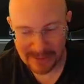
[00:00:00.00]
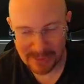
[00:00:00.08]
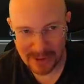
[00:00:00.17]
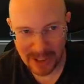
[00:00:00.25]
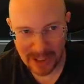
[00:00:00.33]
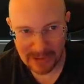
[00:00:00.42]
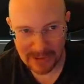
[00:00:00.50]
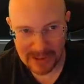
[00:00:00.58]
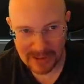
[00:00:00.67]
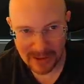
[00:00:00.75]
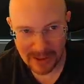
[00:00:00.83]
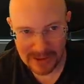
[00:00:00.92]
Prowler's
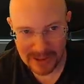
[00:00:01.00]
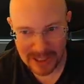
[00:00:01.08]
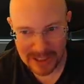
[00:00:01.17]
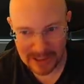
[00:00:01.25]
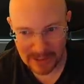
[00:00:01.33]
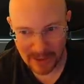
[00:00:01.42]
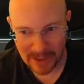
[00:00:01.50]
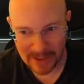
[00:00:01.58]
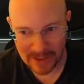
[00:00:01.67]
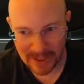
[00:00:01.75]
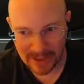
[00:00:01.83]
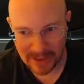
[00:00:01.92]
Claw. So that's the
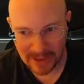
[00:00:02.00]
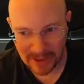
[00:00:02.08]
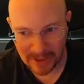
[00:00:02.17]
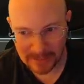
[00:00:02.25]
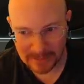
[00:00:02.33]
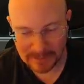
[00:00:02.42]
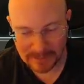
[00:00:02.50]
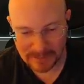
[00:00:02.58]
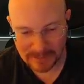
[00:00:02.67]
one that um